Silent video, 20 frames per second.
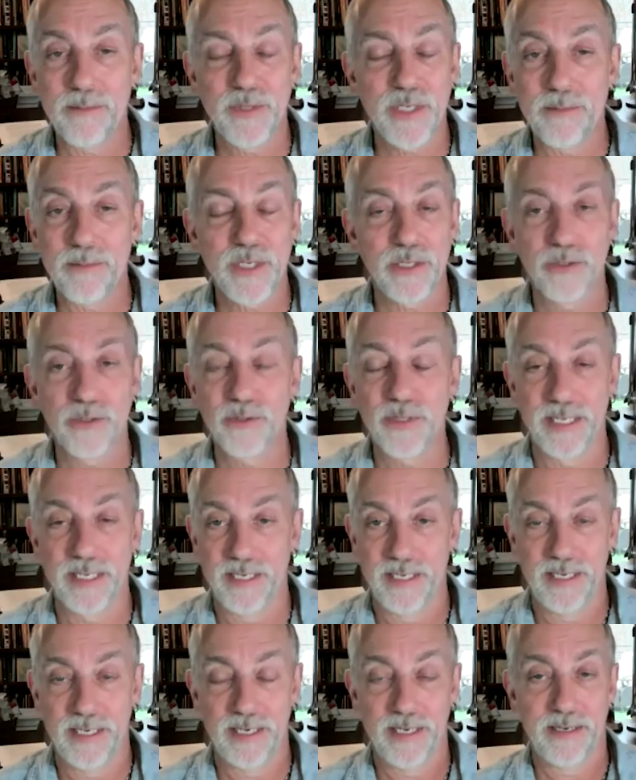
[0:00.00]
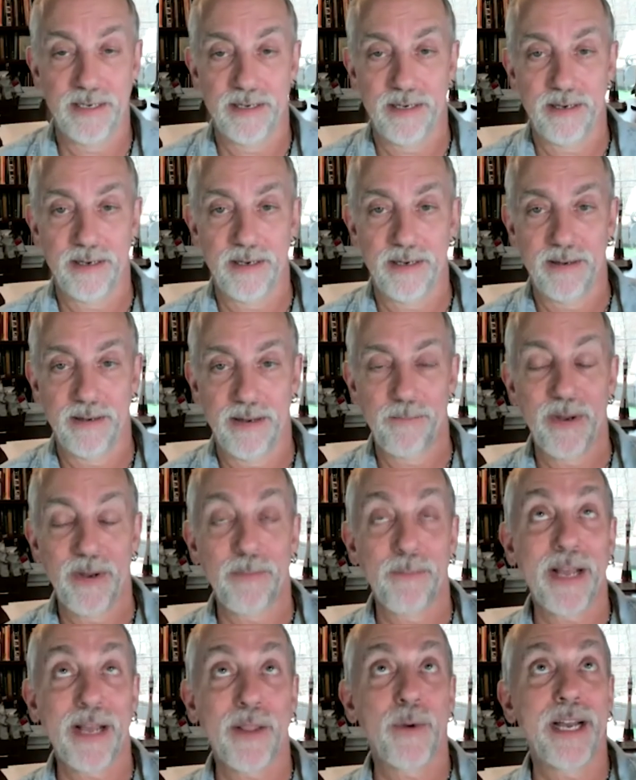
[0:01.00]
Oh, absolutely. Uh, uh,
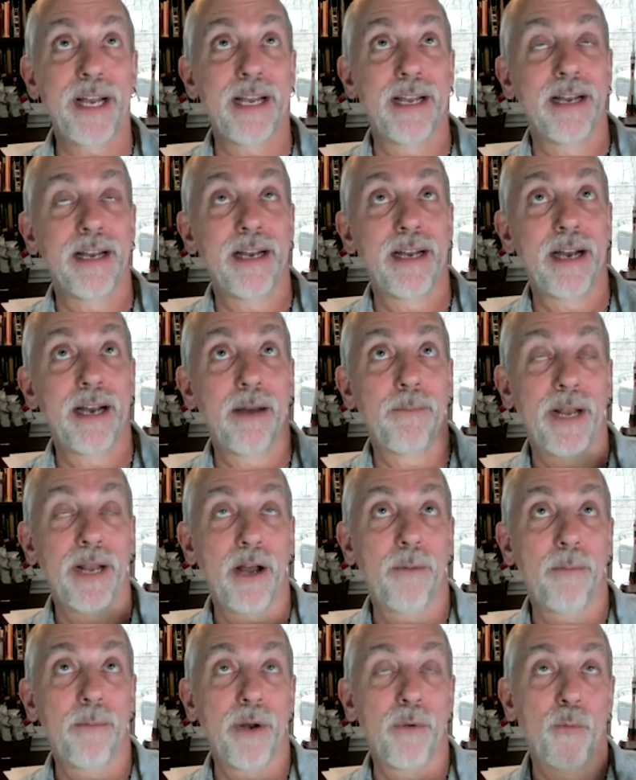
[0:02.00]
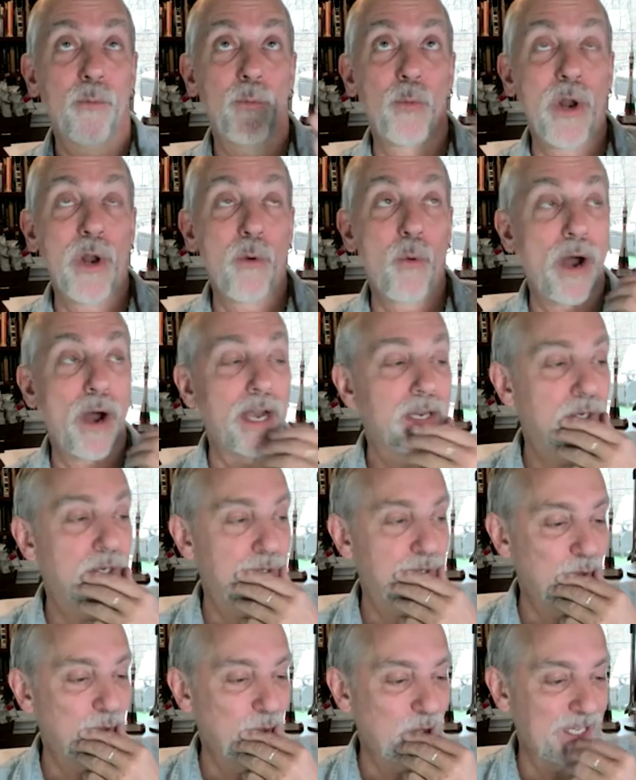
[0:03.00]
but by the way, uh, but I'm going to
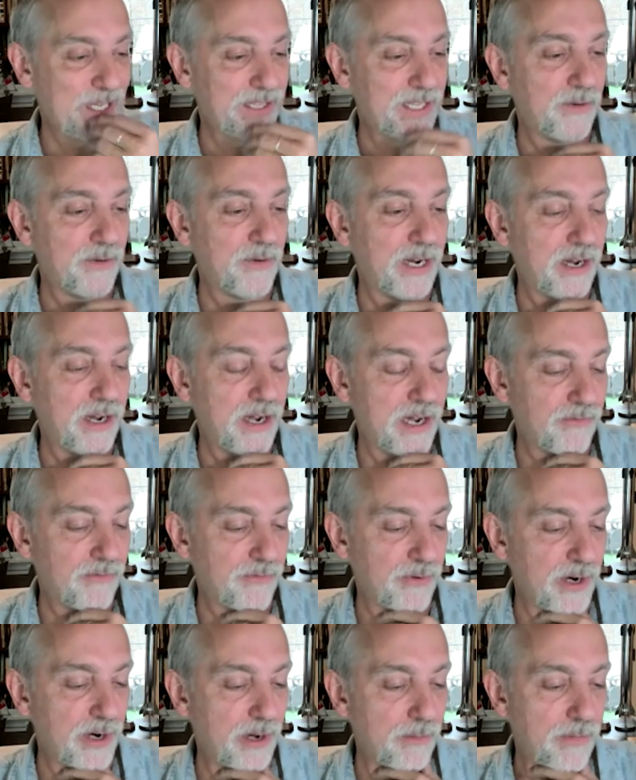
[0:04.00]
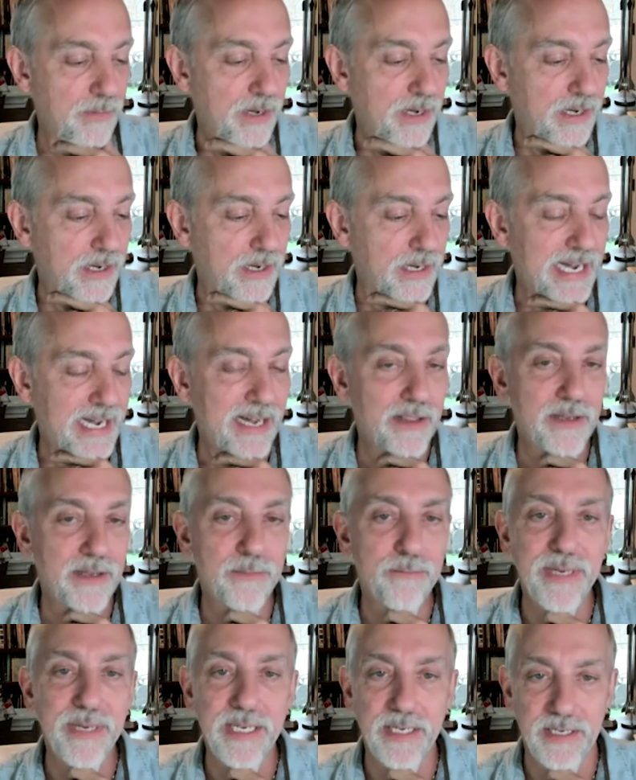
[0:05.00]
rewind to a letter I got from uh,
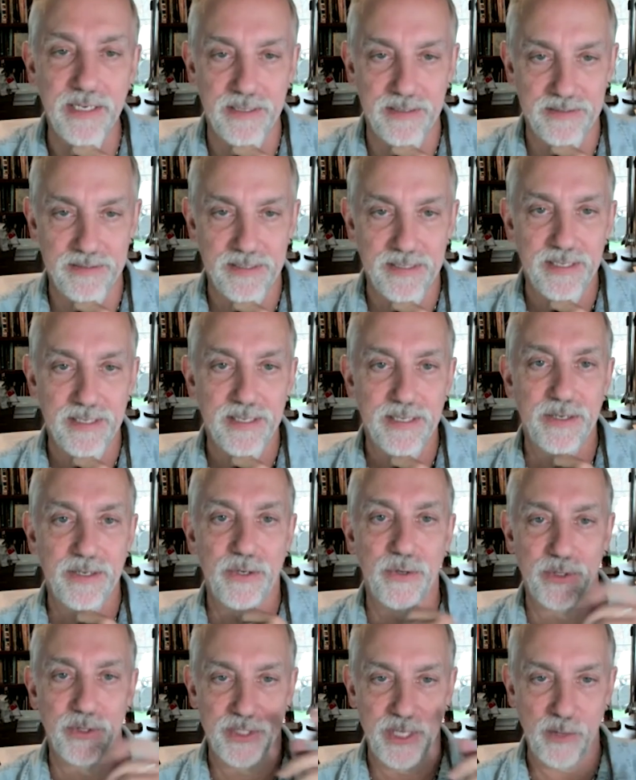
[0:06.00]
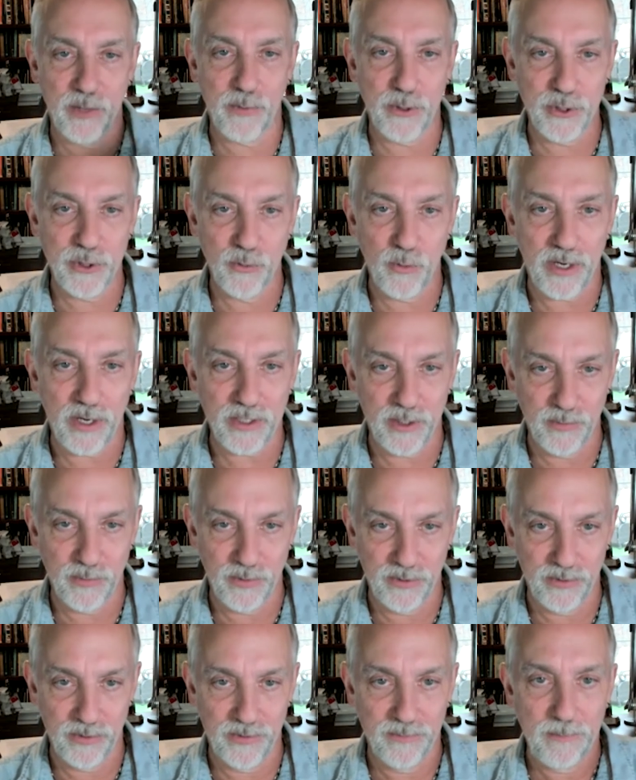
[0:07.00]
Alan Bean, who was another person who walked on
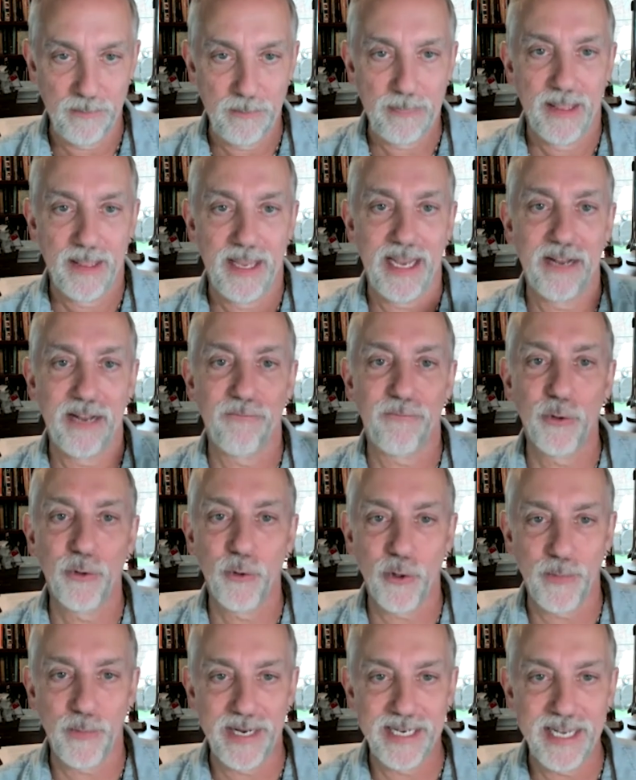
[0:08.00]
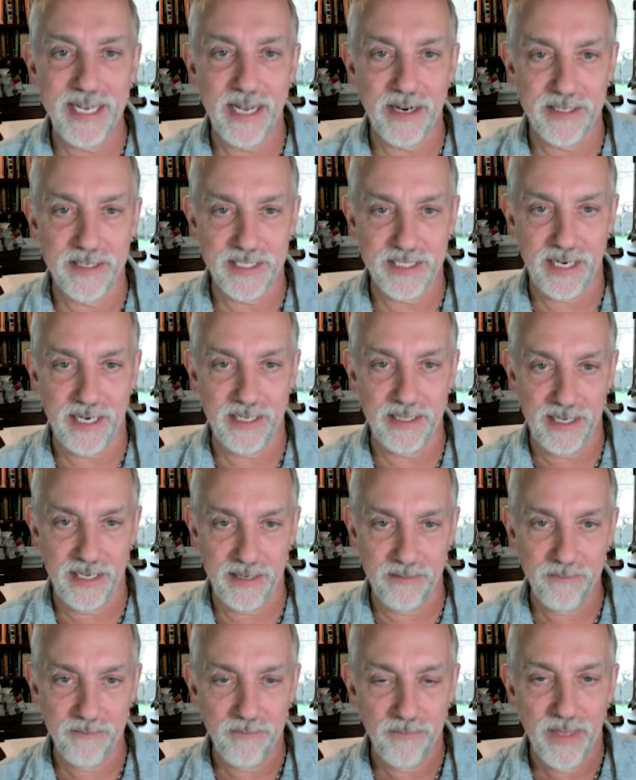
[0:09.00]
the moon and flew with my dad on
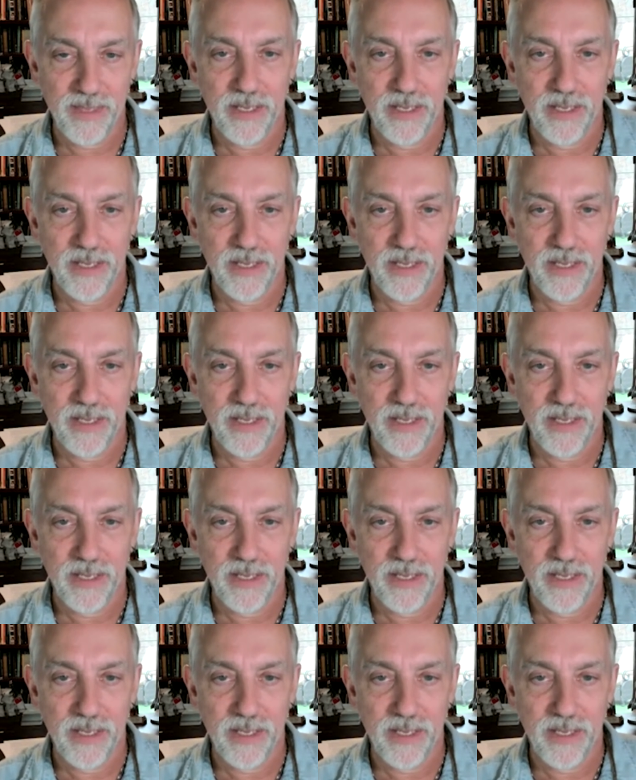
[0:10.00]
Skylab.